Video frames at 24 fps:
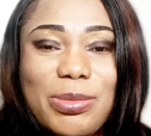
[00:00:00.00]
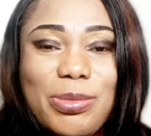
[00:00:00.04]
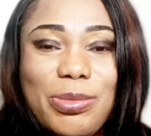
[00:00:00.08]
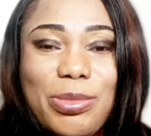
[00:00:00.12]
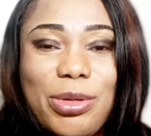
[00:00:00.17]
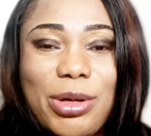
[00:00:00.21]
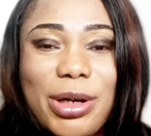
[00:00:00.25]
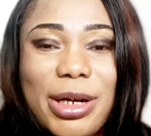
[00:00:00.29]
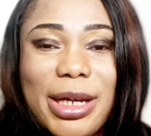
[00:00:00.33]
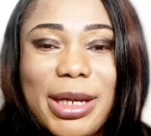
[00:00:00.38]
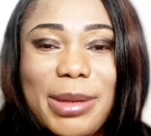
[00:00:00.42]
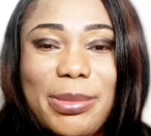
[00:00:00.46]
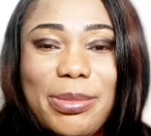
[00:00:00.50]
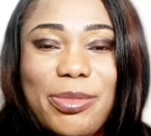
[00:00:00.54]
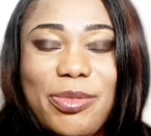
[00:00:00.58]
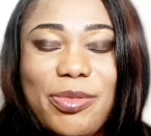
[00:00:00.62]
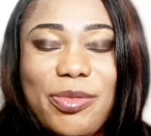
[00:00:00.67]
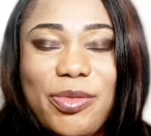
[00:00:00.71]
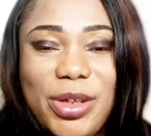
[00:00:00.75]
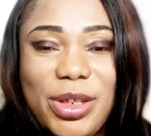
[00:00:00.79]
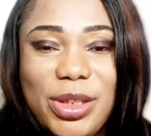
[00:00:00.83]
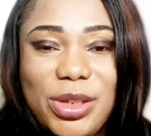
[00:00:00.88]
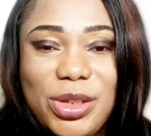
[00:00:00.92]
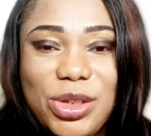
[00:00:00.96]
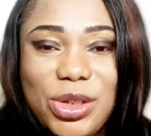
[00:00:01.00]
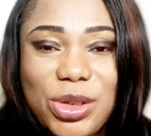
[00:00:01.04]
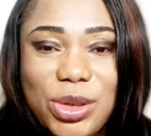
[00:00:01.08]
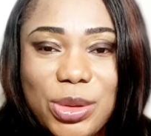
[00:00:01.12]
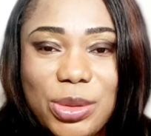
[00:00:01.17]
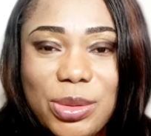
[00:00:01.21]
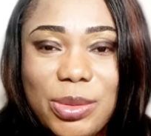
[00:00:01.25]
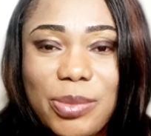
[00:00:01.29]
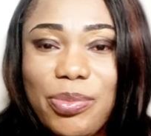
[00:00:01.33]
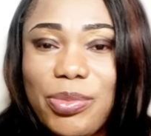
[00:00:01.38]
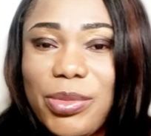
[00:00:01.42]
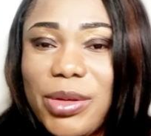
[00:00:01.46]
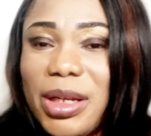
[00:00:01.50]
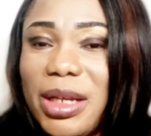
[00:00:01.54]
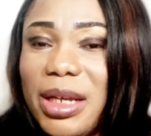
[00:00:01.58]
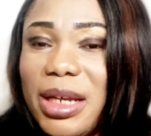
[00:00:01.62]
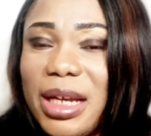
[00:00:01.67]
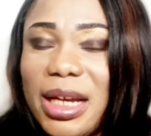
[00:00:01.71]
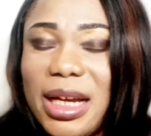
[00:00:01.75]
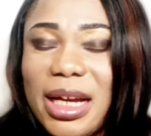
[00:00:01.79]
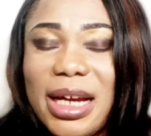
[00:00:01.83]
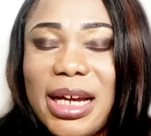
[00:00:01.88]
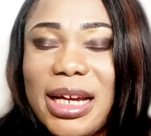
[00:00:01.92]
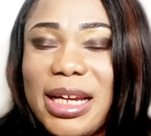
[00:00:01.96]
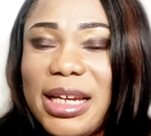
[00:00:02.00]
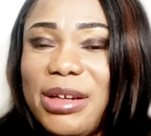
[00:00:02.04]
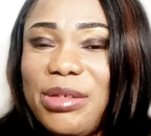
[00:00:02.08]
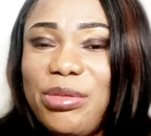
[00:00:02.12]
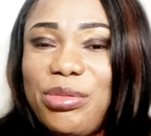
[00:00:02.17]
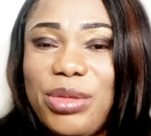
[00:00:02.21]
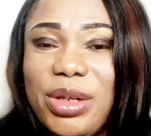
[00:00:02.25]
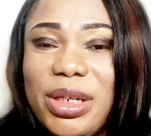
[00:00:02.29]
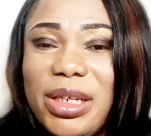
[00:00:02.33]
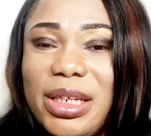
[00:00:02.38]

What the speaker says: Prime Video. Prime